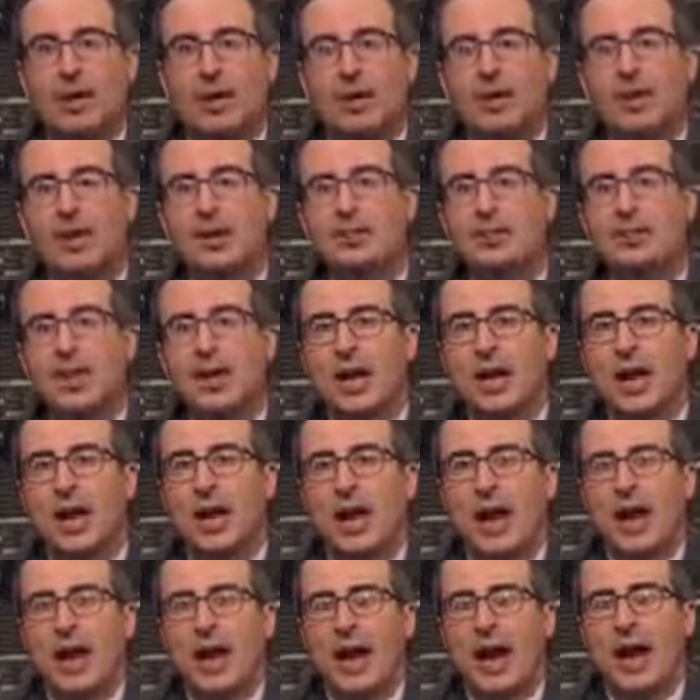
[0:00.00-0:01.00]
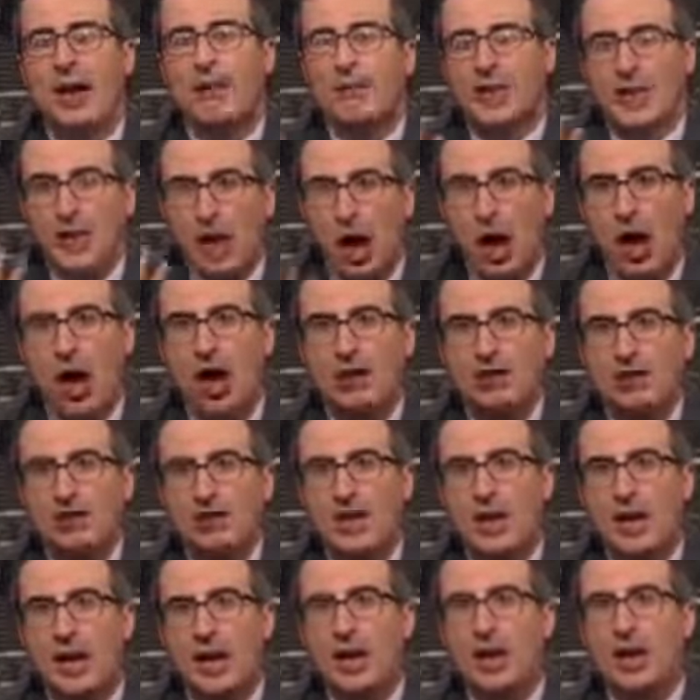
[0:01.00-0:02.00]
Because if the
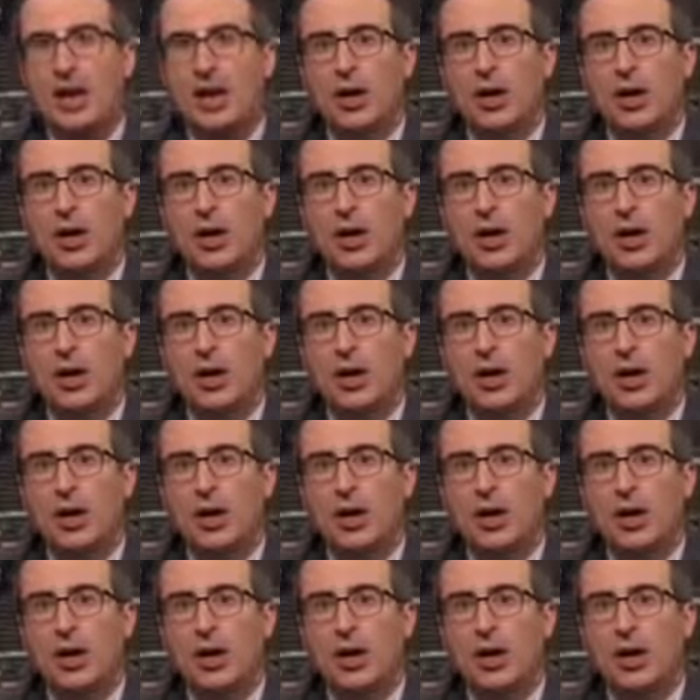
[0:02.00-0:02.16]
answer